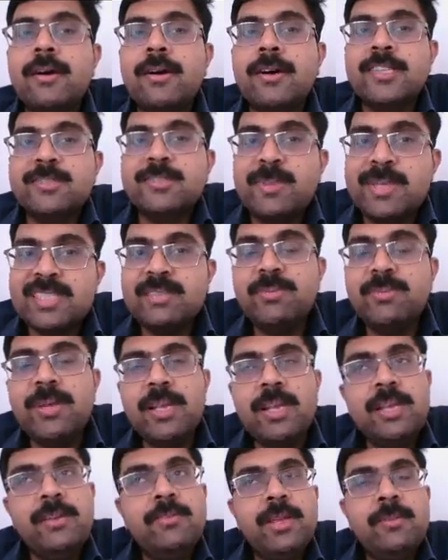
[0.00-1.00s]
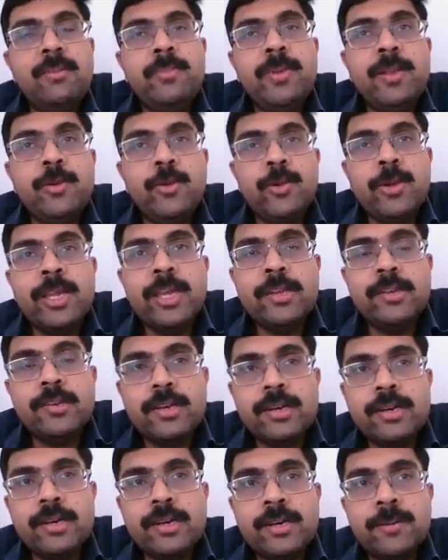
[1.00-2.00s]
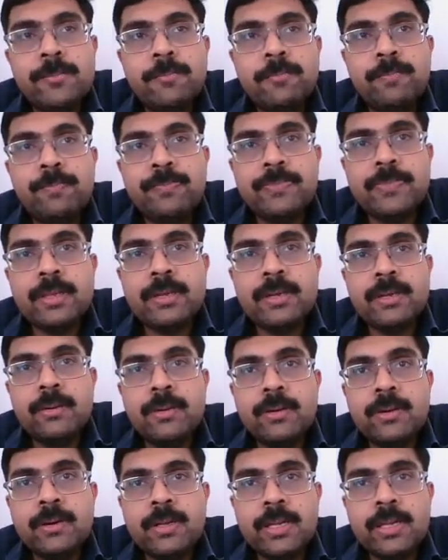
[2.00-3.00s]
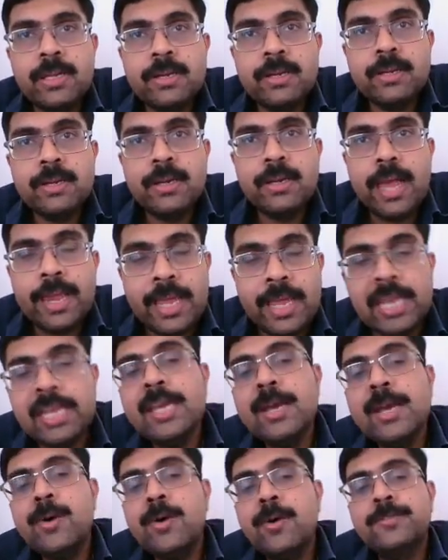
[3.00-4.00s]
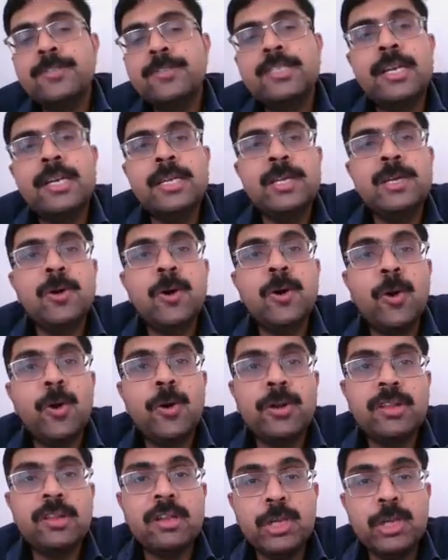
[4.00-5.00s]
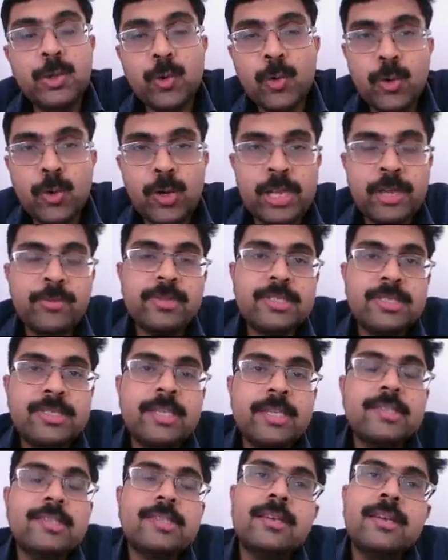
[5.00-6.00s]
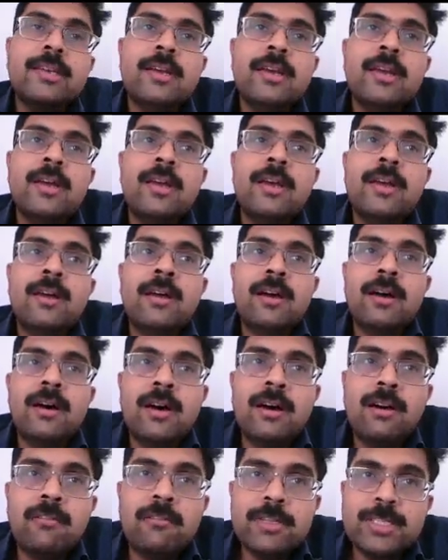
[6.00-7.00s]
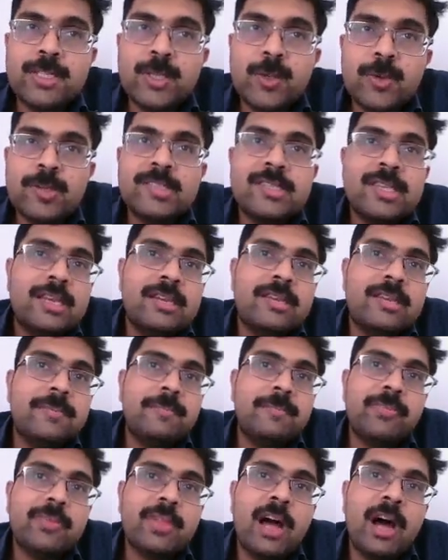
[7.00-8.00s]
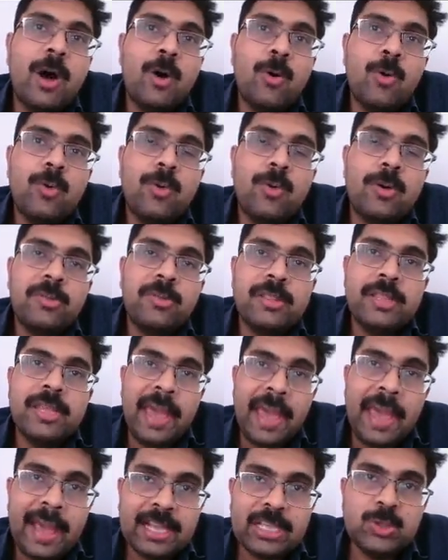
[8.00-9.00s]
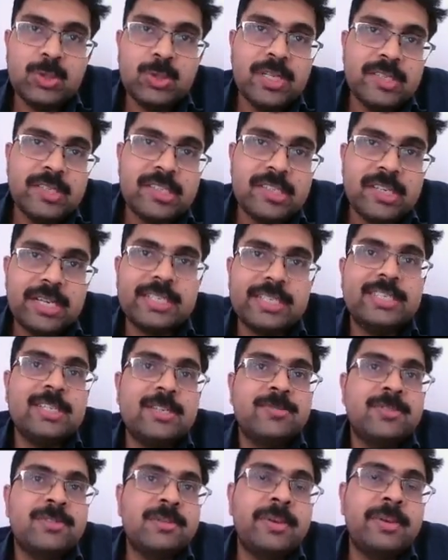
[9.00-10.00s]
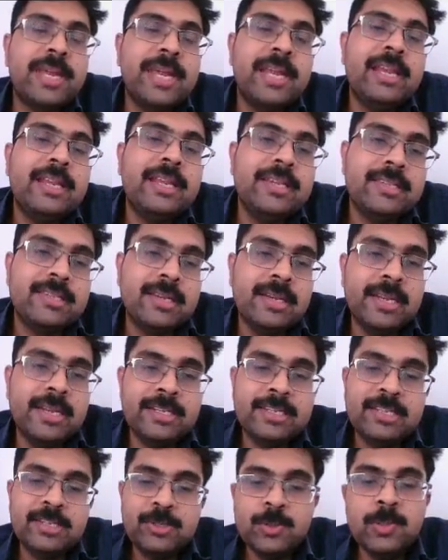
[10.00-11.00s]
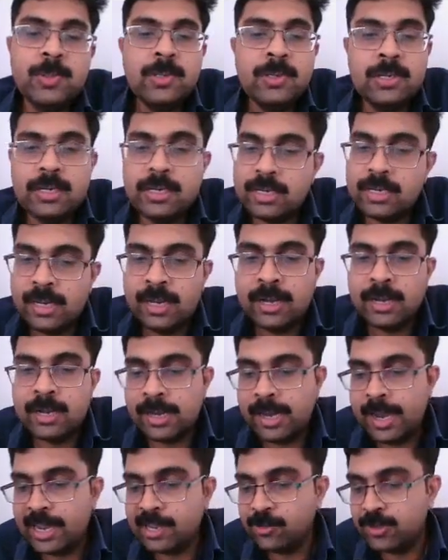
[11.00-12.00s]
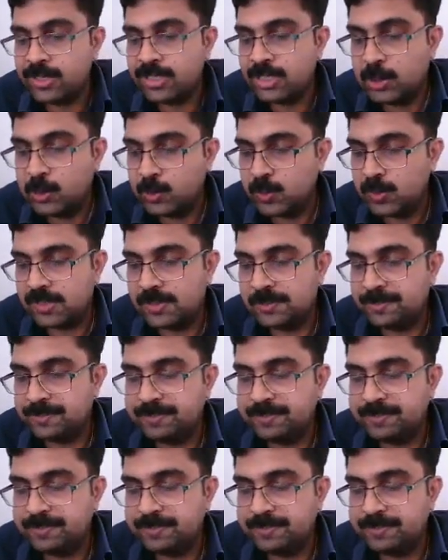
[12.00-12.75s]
specifically we'll be looking at uh, an area of study called neurolinguistics, which looks at how the actual structure of the brain is related to language use.